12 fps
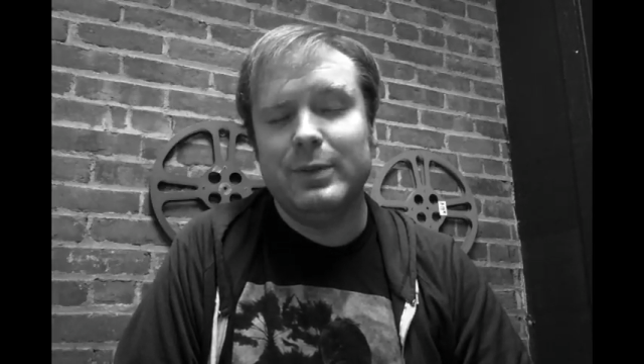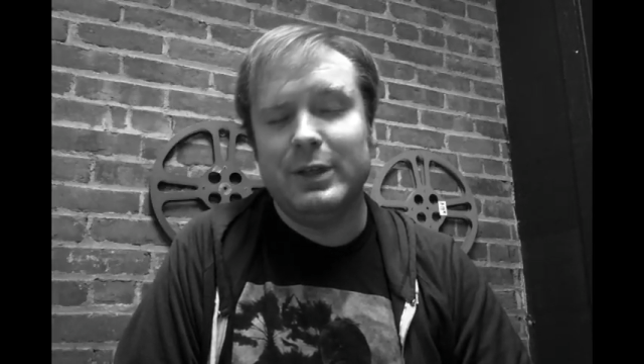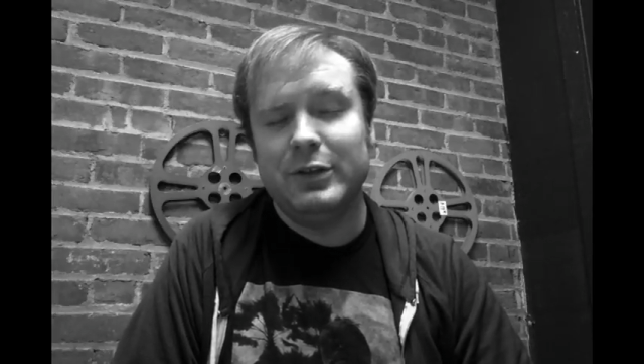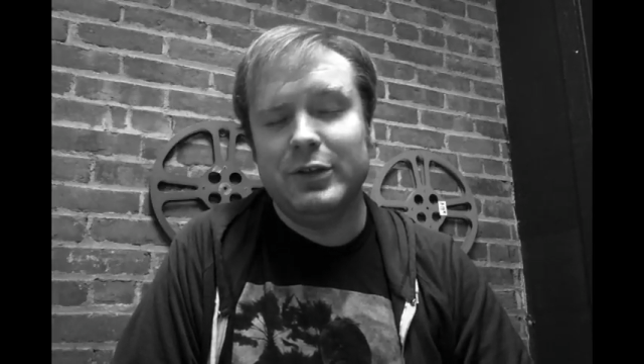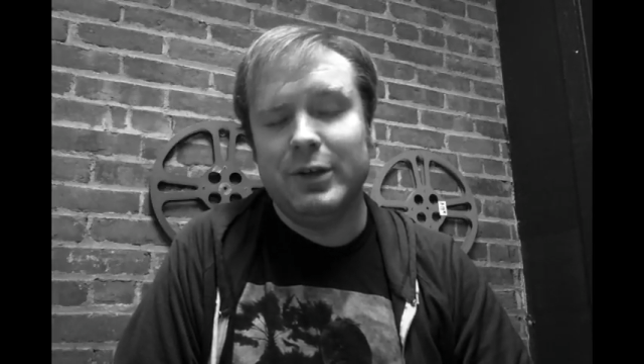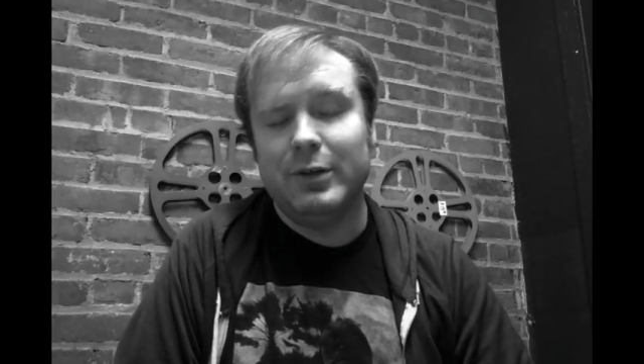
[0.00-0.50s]
but
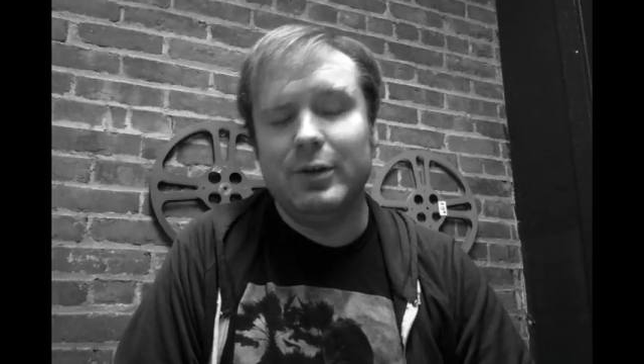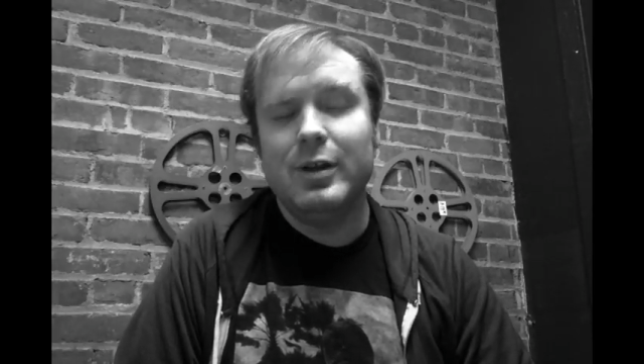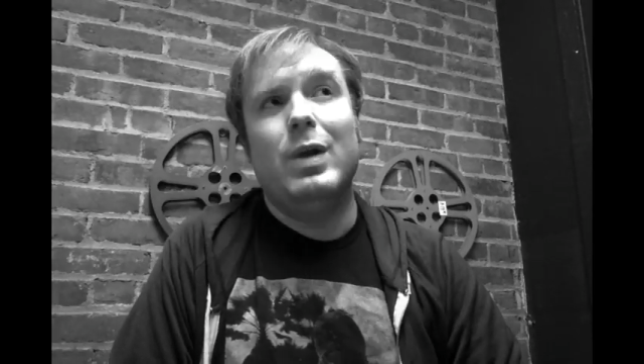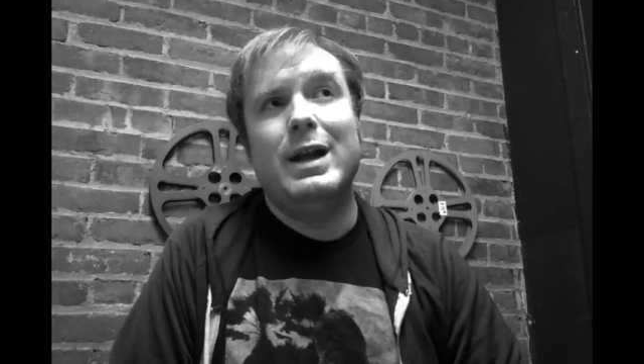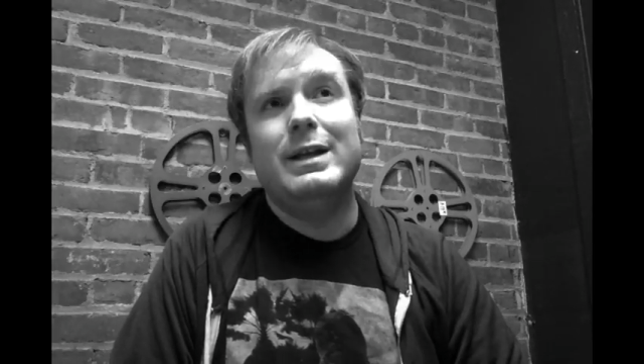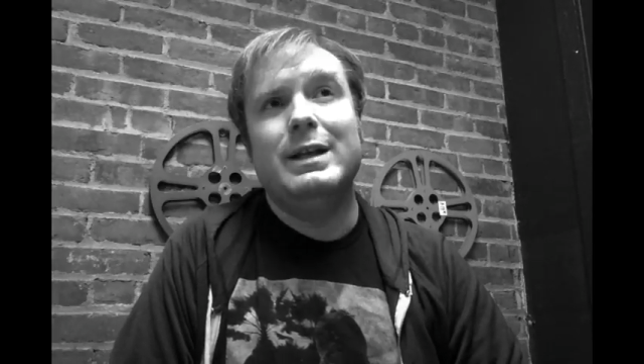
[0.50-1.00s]
in general,
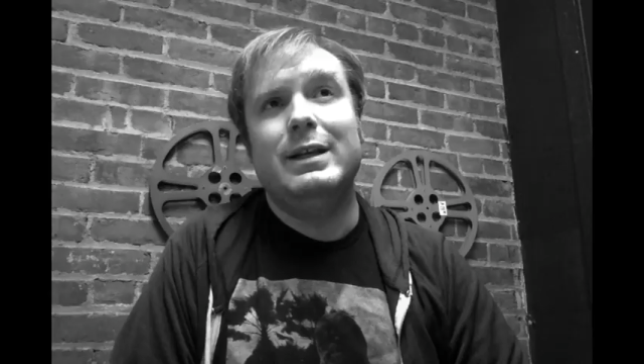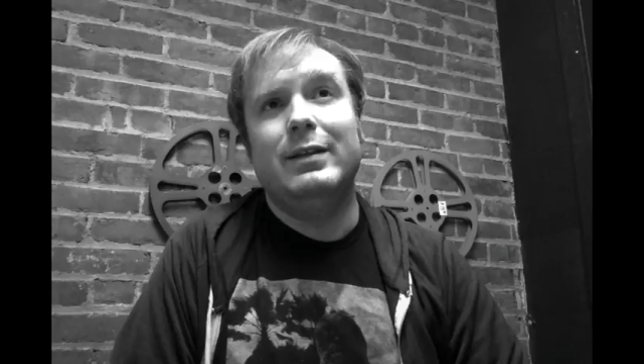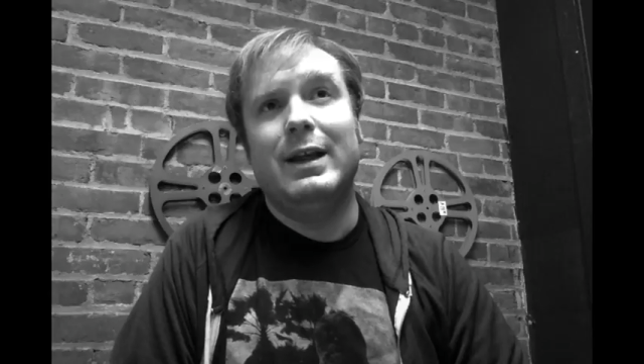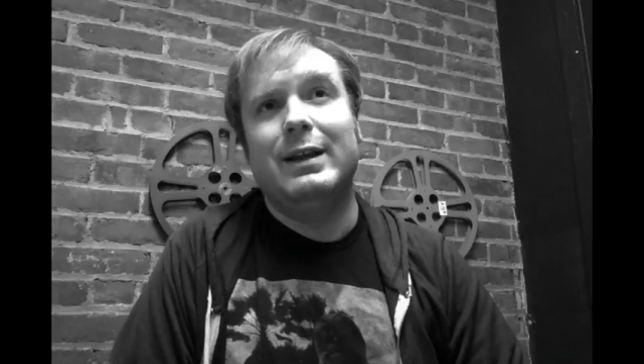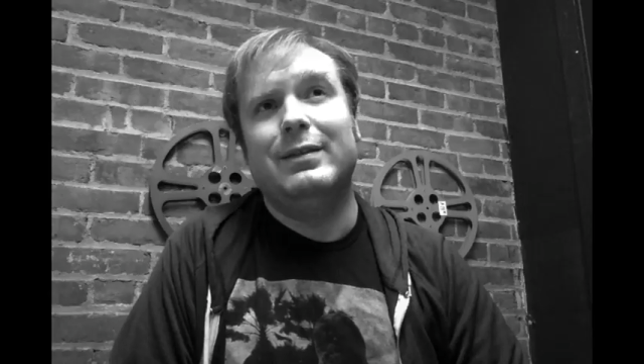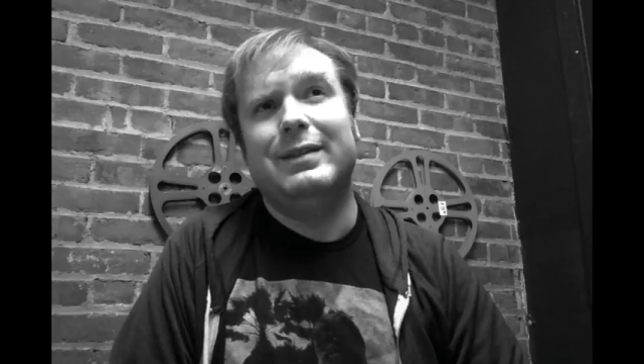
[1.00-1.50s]
when he
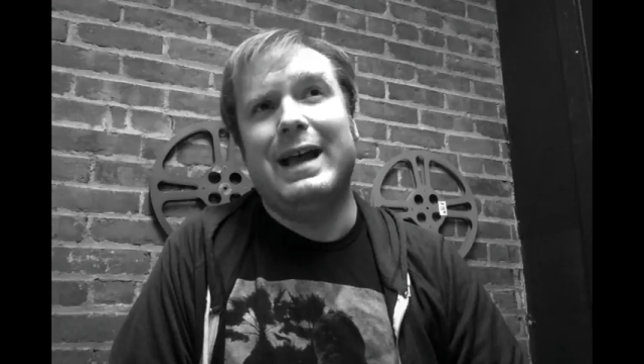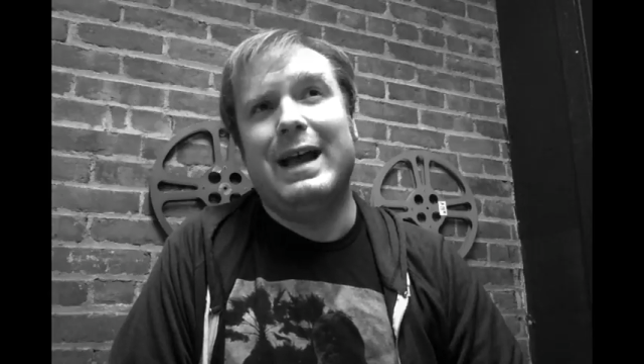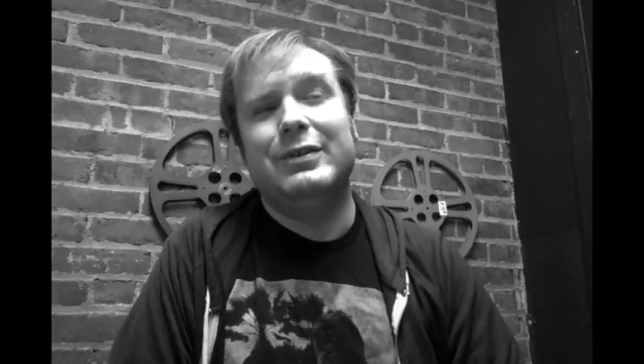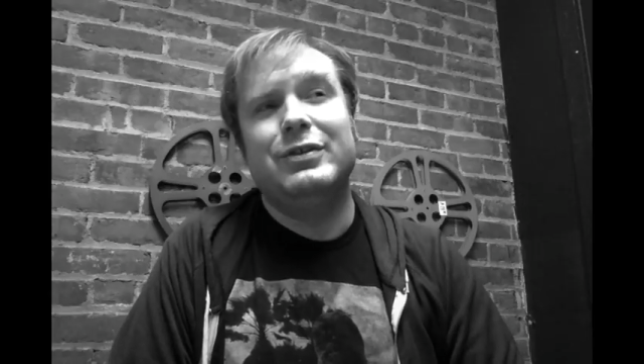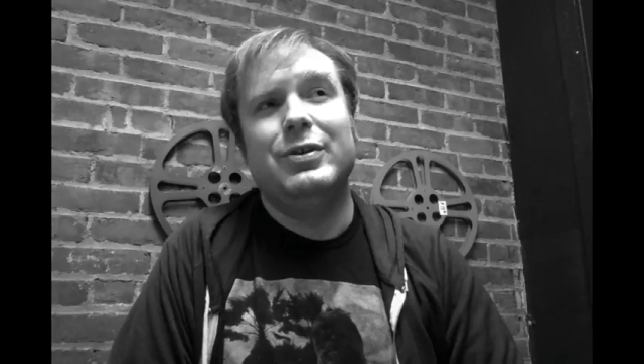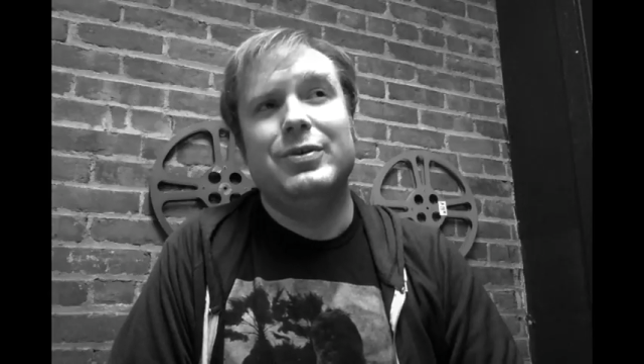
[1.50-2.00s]
like
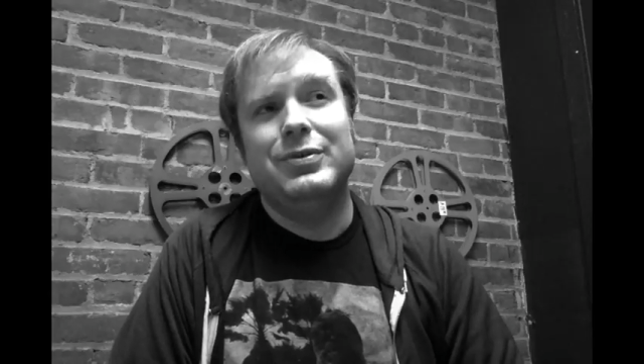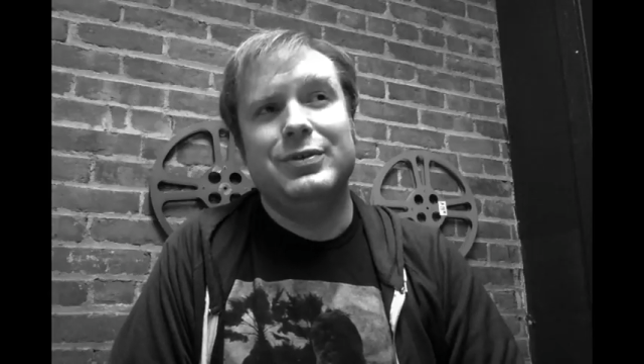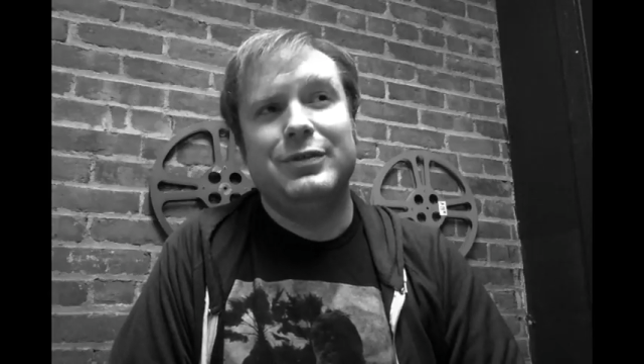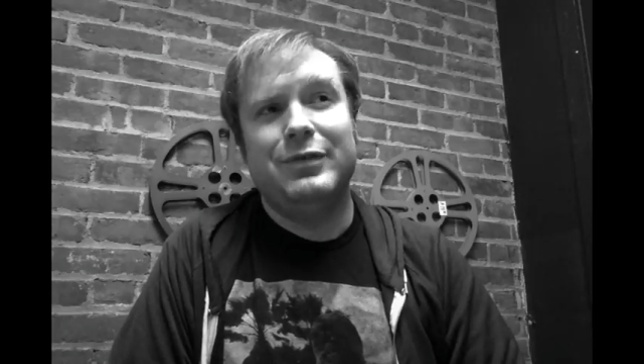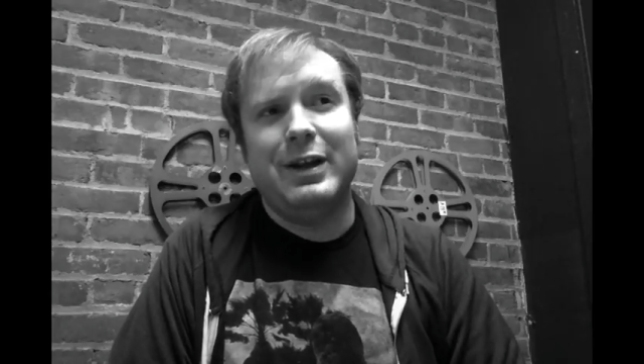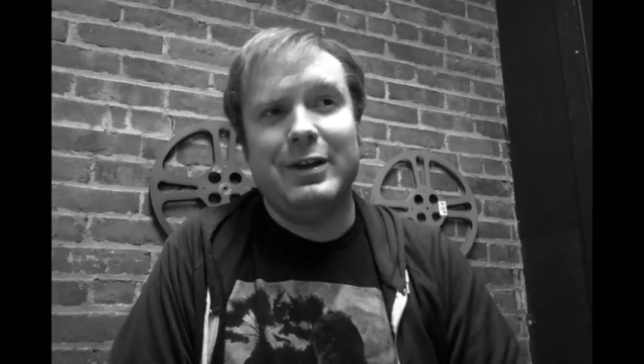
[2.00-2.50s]

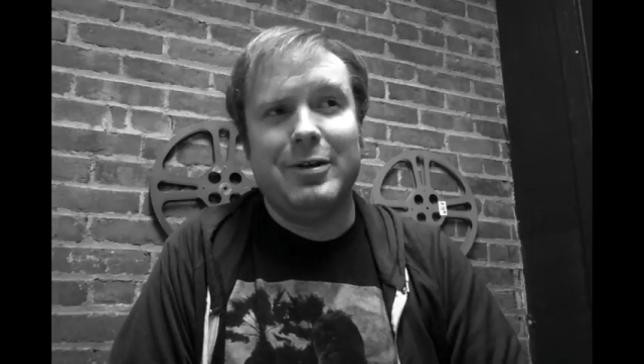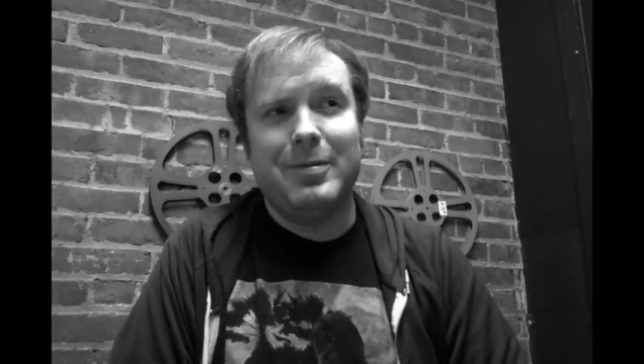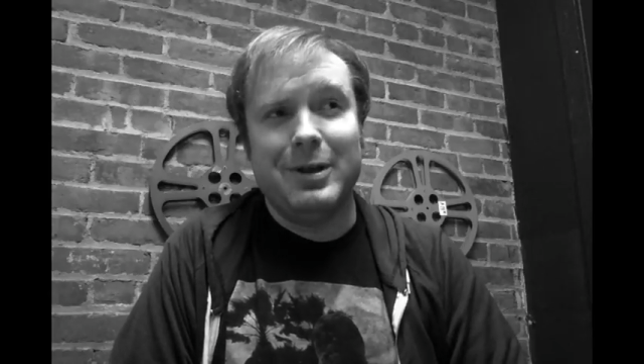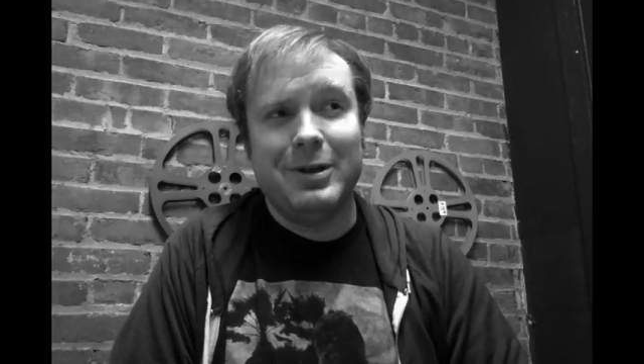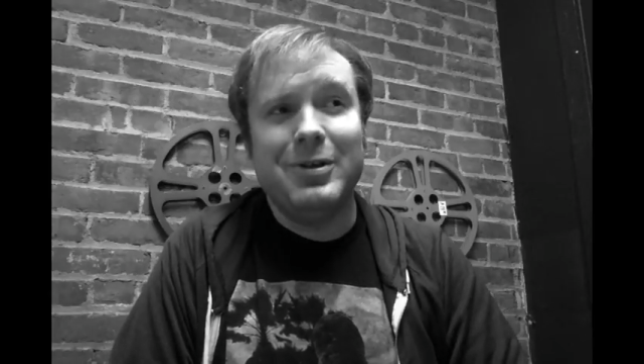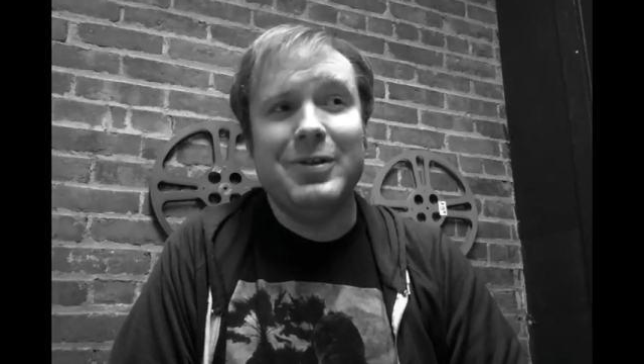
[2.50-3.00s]
lassos Fatty
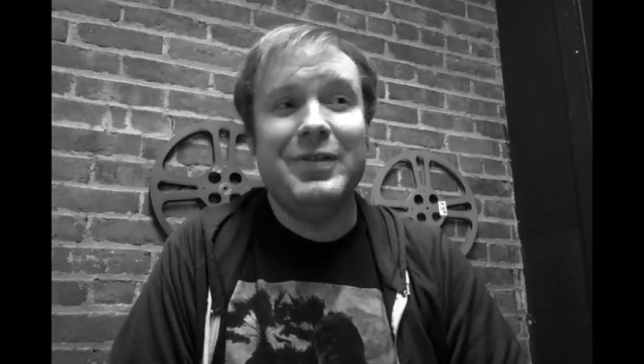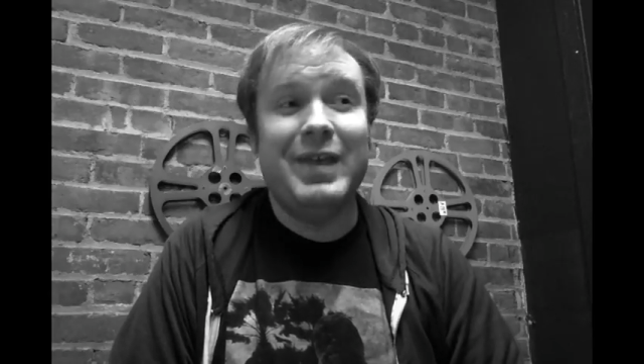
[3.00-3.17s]
Arbuckle,